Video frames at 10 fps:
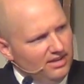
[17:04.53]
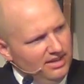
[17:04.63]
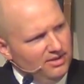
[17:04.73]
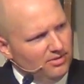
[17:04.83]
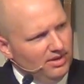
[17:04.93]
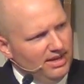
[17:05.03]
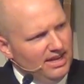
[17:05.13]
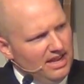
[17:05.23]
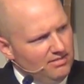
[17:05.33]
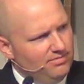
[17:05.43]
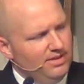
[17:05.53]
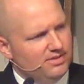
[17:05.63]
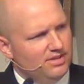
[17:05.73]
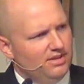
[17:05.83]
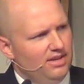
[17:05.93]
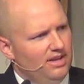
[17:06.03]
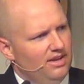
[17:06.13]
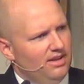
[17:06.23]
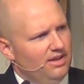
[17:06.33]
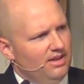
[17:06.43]
literally, and physically
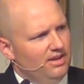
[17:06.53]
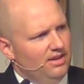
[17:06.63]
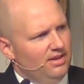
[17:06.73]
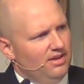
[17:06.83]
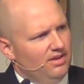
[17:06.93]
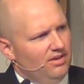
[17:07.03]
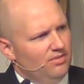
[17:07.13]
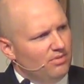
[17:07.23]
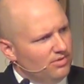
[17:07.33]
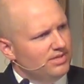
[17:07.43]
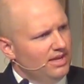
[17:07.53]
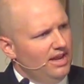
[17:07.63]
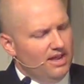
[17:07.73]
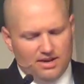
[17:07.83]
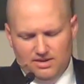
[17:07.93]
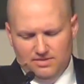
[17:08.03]
rose again.